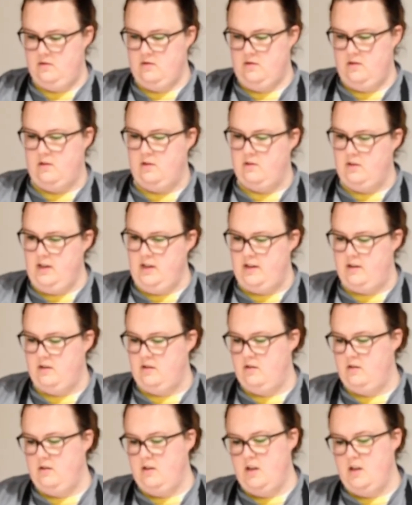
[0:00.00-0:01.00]
Alright,
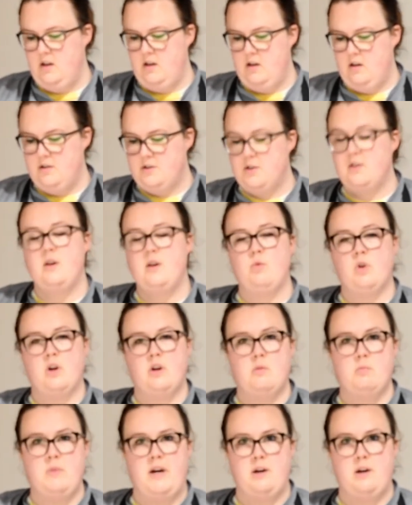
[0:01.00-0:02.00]
so then we're going
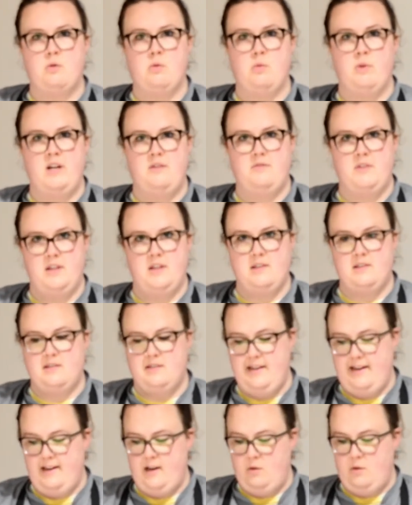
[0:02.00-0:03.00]
to microwave this.
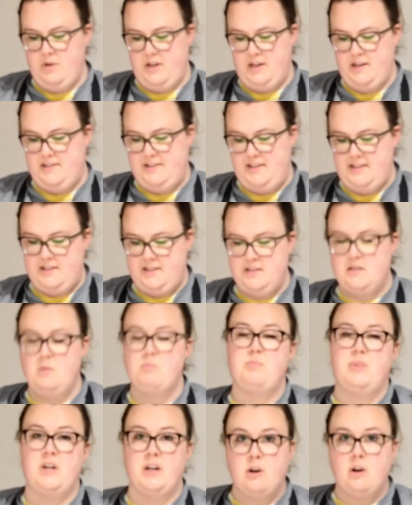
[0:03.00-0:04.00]
Now, because this is a
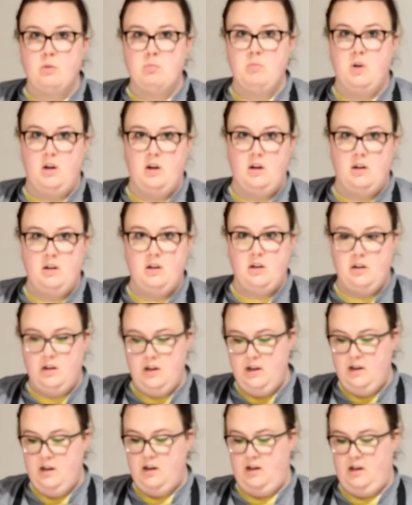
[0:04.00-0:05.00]
bigger mug,
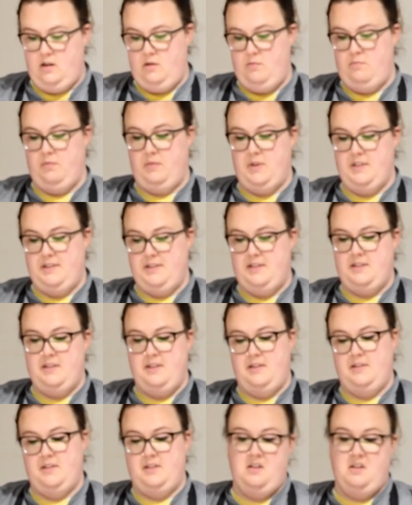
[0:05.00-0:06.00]
because this
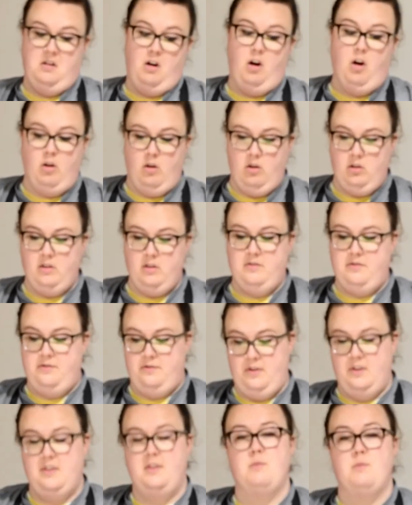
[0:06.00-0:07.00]
is all of
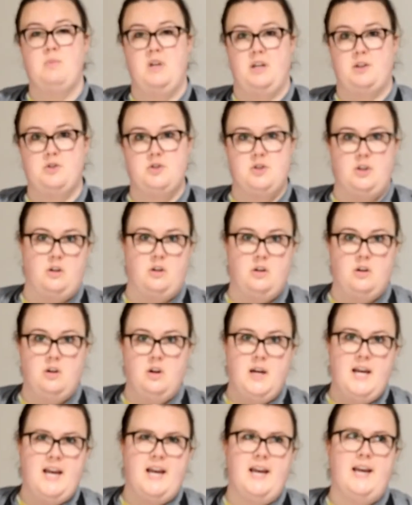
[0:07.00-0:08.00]
the mixture,
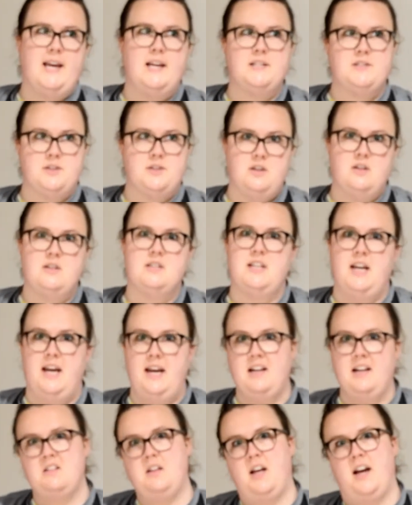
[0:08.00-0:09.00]
it's going to
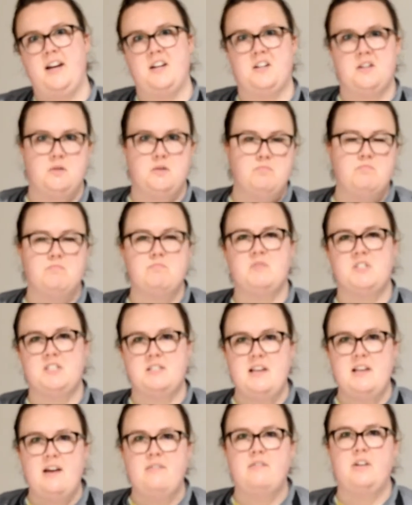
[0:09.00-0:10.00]
take like
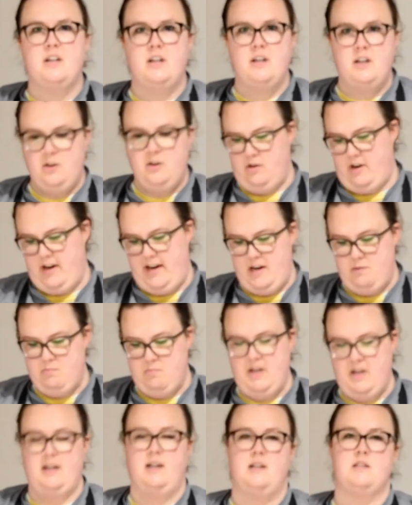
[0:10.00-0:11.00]
7 or 8
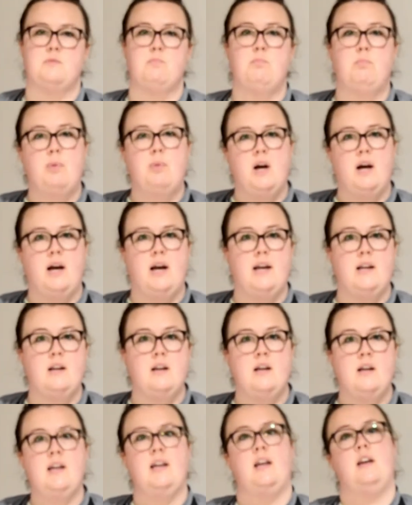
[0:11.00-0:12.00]
minutes. But
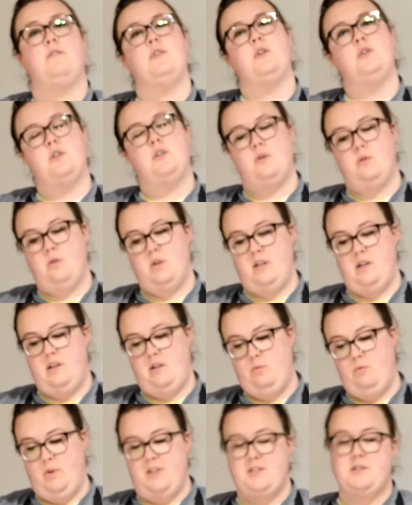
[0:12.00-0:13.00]
if you do it
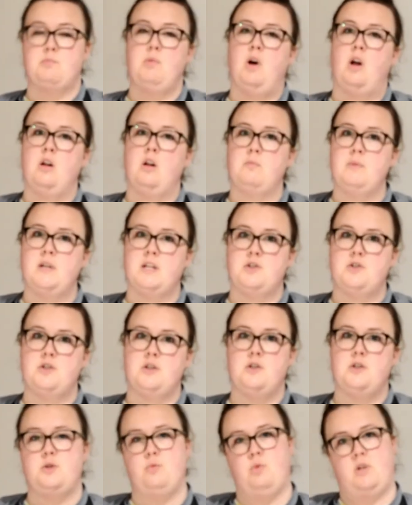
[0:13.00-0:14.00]
with smaller
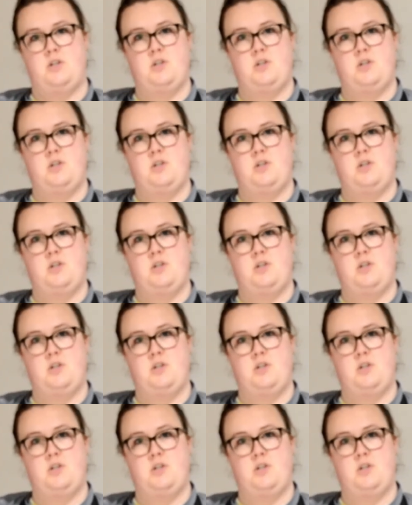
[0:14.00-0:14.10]
mixtures, you want to